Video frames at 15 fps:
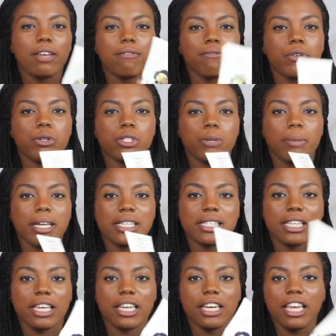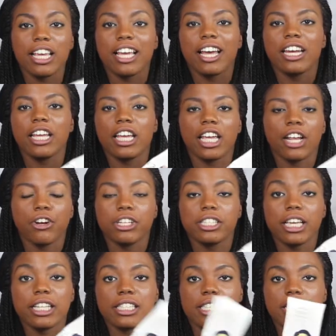the way it feels on my skin, it kind of
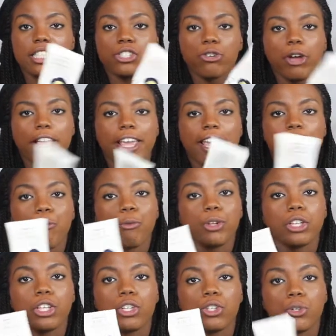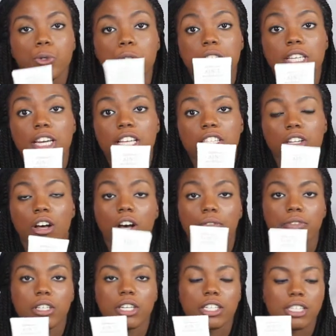irritates it, so I can't really use it as
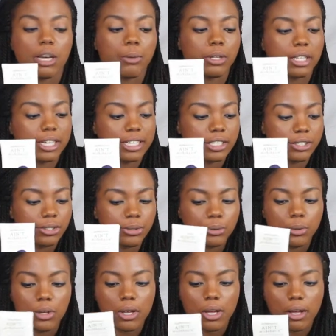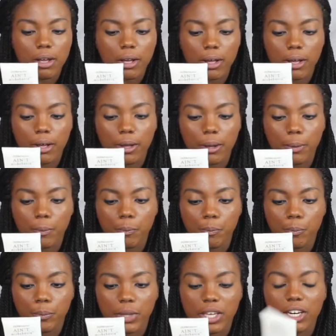often as I would like to.
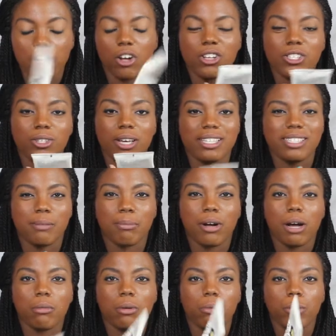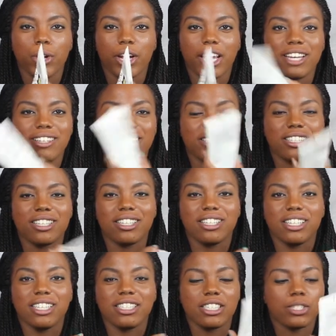And it also has that problem where it
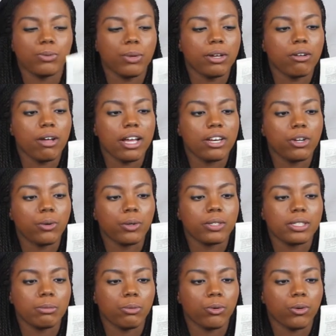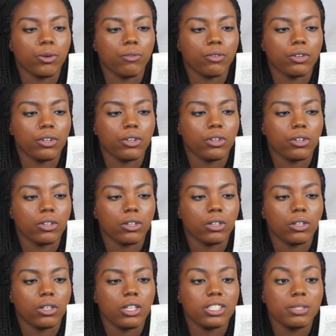doesn't cleanse as well. I know it's more of a,
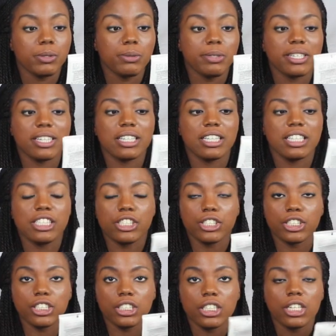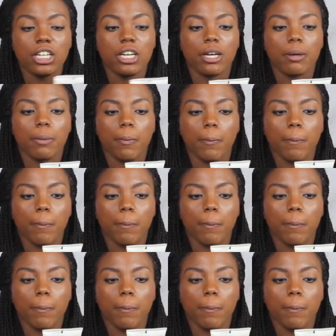it's supposed to be a cleanser